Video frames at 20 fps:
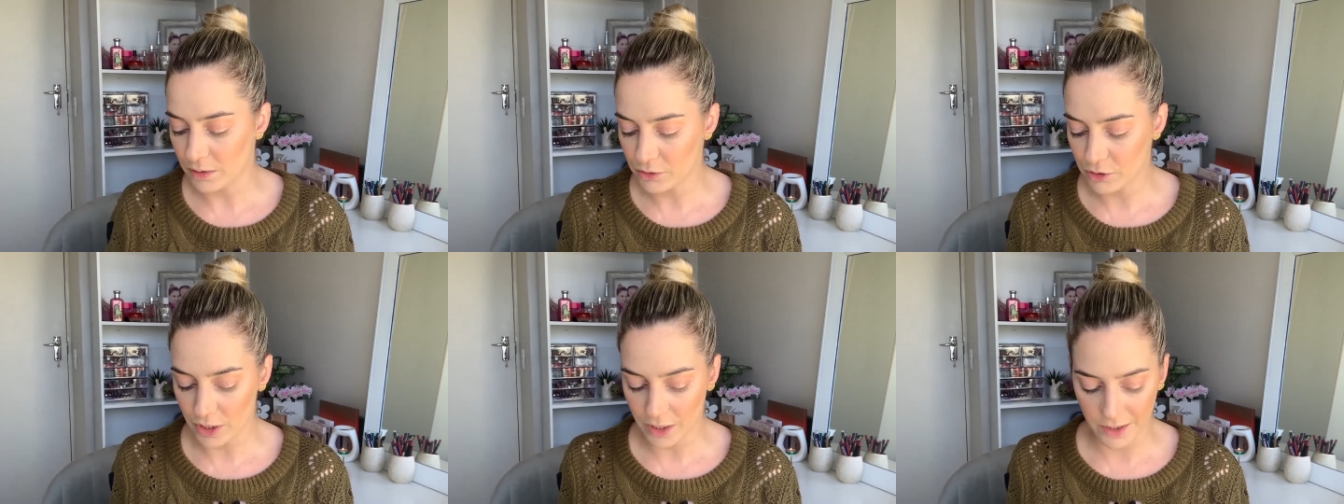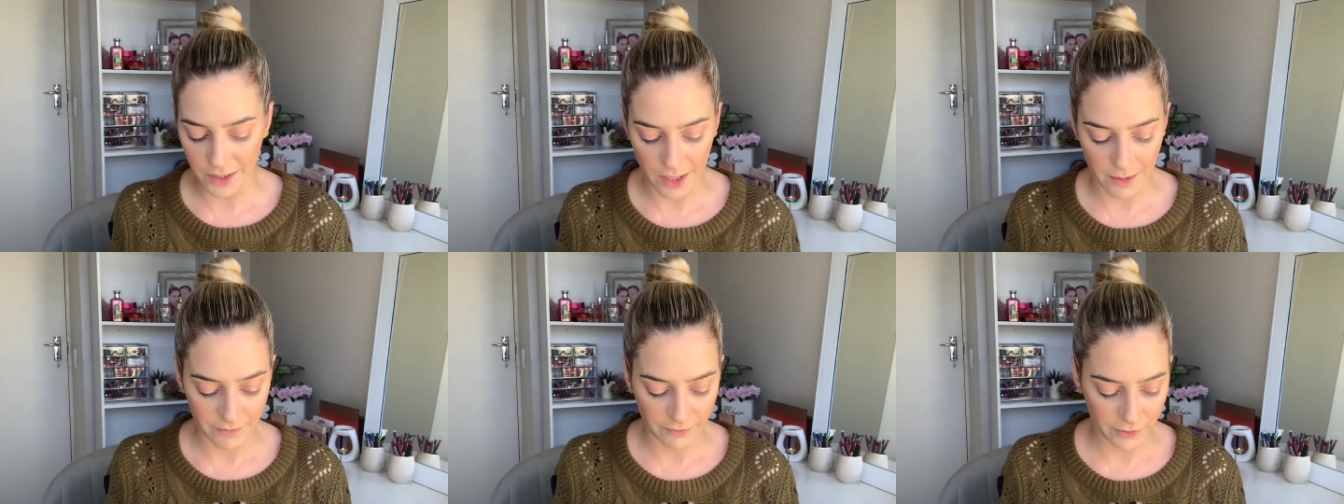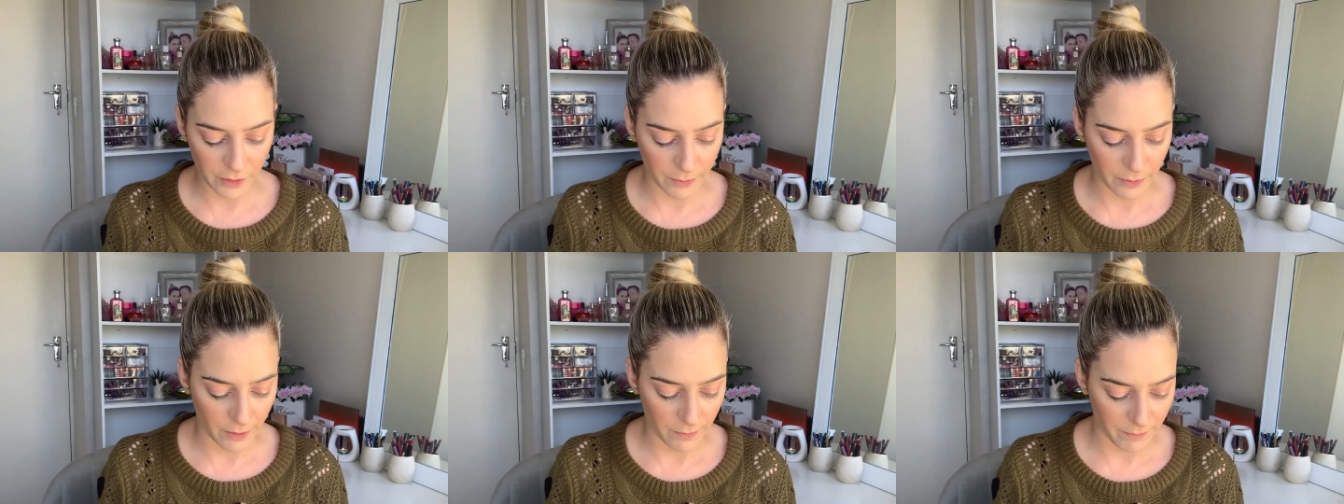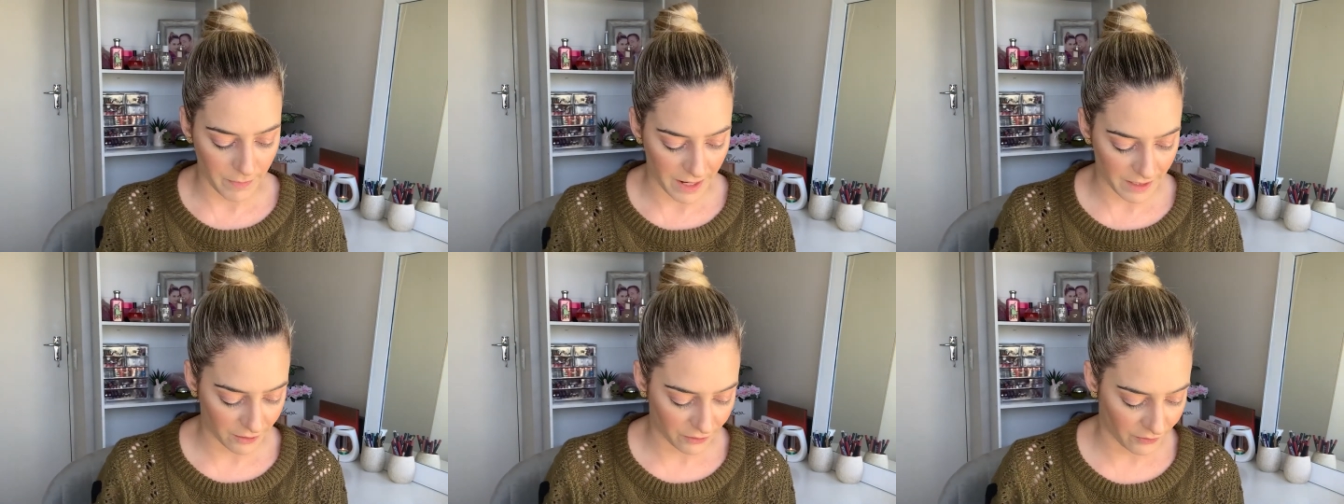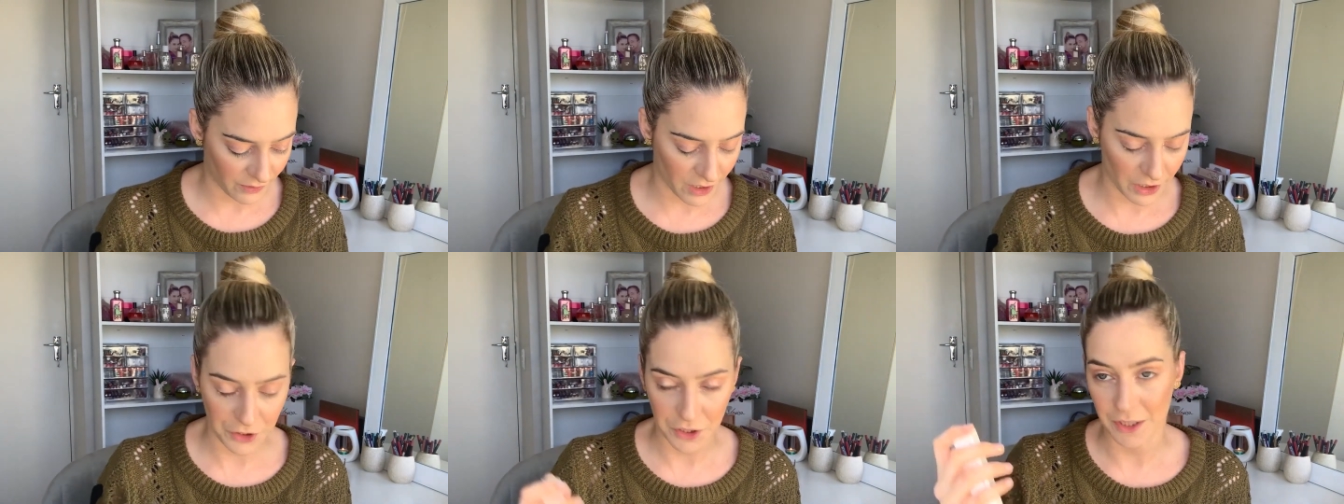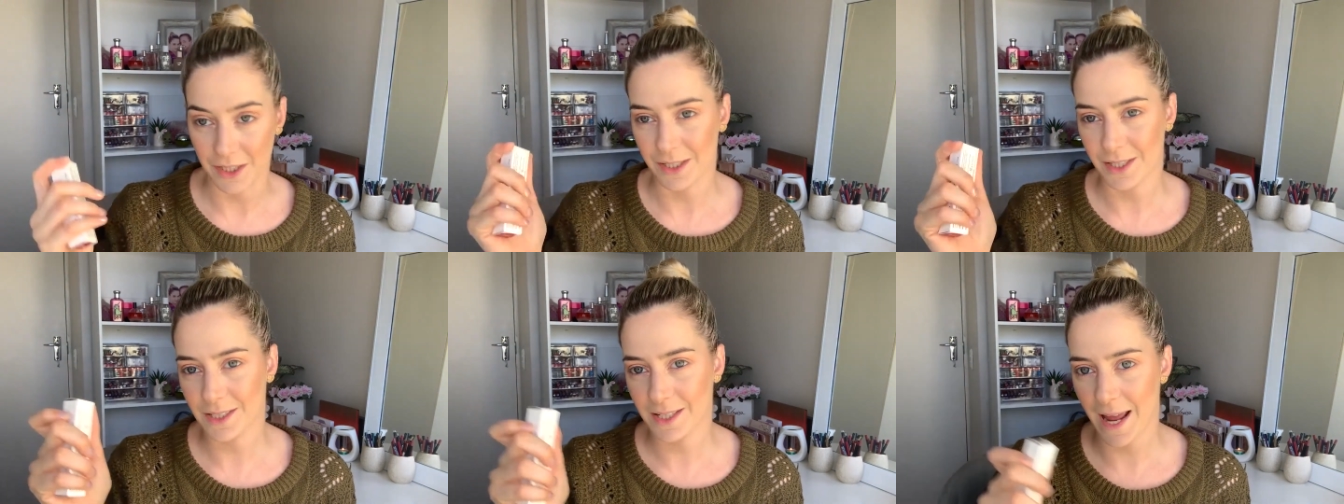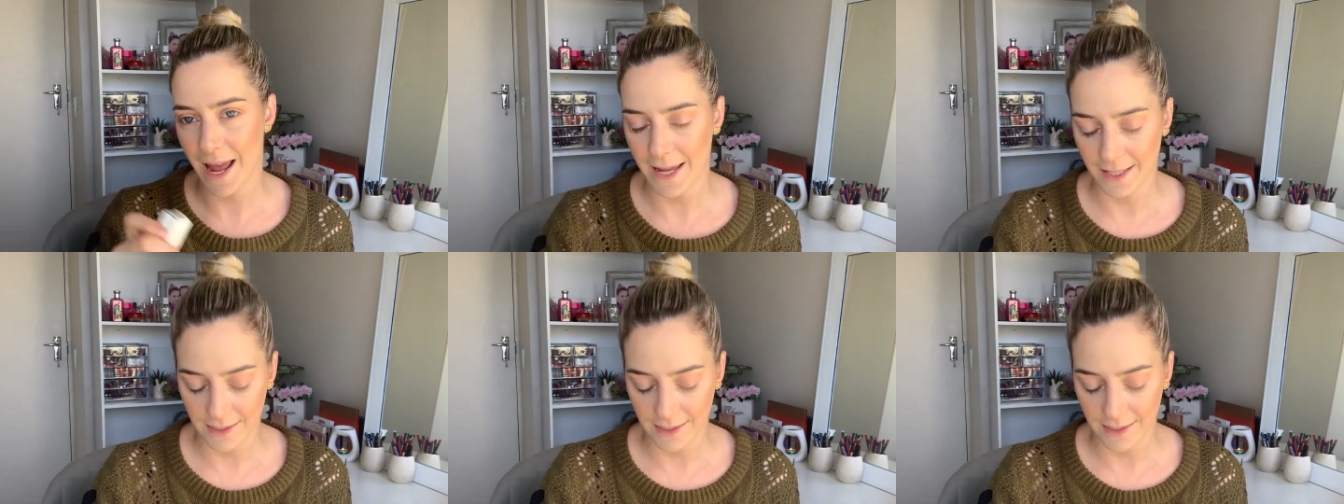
ultra-comfortable matte finish. And this is